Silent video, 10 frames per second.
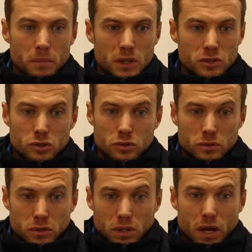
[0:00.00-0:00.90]
it's
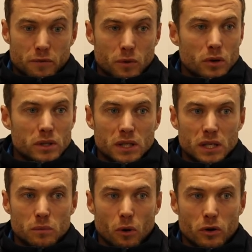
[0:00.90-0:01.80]
everyone in
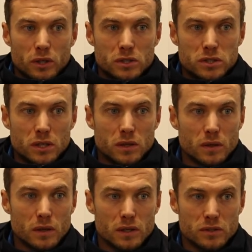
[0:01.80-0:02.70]
League One is
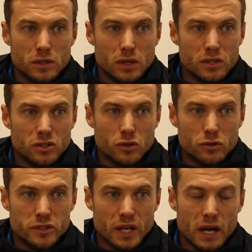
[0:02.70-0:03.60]
a
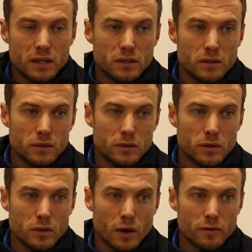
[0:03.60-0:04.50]
good side, and
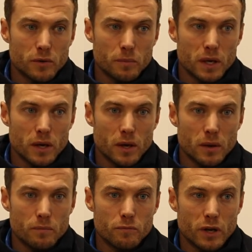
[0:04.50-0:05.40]
you have to be
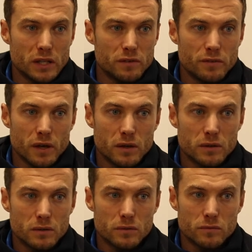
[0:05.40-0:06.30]
ready for
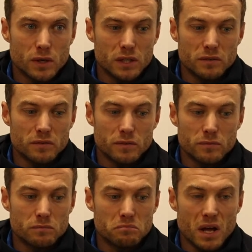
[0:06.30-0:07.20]

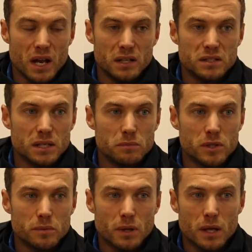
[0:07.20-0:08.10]
any team that
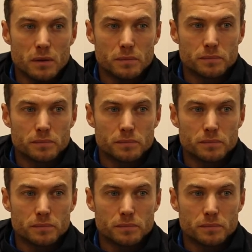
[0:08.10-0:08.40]
you play.